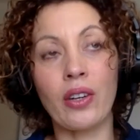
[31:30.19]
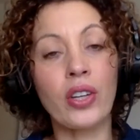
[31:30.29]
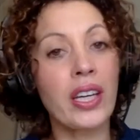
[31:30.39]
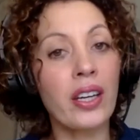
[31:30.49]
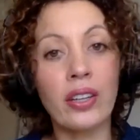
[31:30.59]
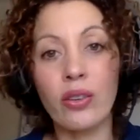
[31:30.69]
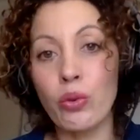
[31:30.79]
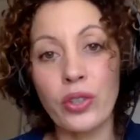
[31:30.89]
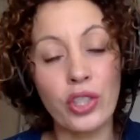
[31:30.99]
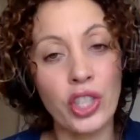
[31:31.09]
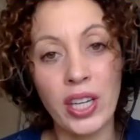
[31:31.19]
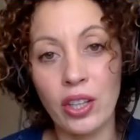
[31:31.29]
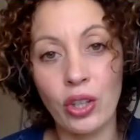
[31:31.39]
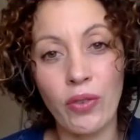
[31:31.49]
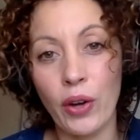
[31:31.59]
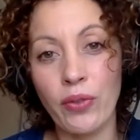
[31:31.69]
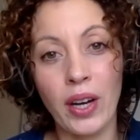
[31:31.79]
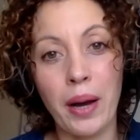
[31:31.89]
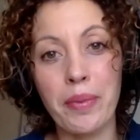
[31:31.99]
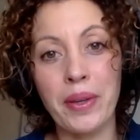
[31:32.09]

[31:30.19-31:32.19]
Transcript: looking at all the shit that you've overcome in